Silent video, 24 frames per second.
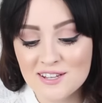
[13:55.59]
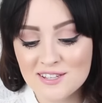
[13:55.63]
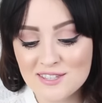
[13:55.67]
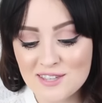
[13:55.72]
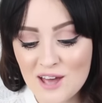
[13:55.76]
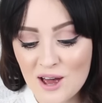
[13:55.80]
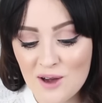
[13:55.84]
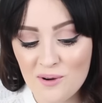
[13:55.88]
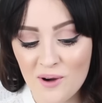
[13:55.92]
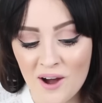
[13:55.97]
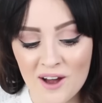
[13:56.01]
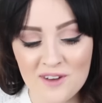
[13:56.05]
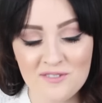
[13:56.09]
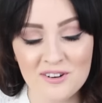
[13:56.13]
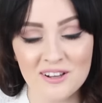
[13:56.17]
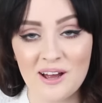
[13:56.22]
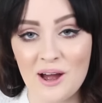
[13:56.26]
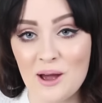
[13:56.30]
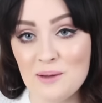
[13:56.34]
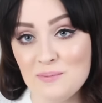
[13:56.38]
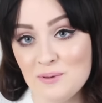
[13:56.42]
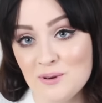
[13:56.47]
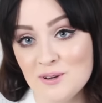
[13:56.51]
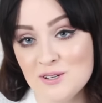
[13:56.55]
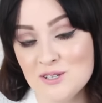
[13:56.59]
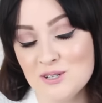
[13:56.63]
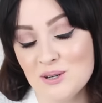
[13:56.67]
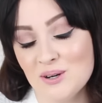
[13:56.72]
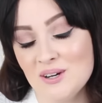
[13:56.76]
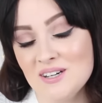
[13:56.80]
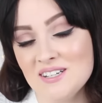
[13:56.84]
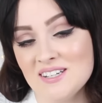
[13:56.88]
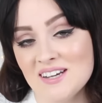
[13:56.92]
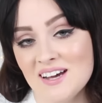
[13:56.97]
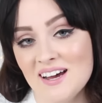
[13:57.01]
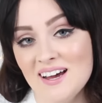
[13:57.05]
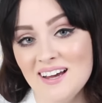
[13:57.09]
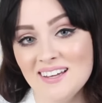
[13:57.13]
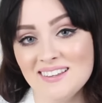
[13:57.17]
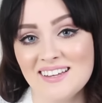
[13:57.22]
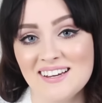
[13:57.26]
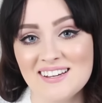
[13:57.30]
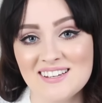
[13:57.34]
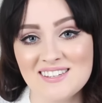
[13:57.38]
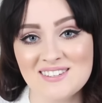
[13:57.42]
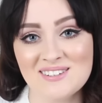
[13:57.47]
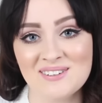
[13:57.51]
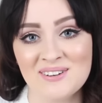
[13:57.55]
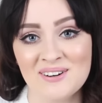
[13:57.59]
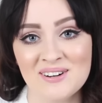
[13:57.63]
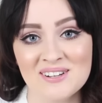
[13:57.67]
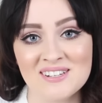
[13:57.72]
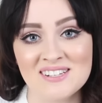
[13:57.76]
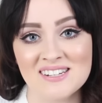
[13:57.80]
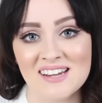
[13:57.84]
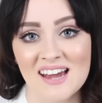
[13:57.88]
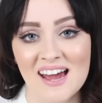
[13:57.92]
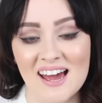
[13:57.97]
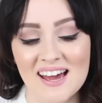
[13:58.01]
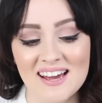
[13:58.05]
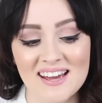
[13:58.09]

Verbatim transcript: So I really hope you enjoyed it. Thanks for watching.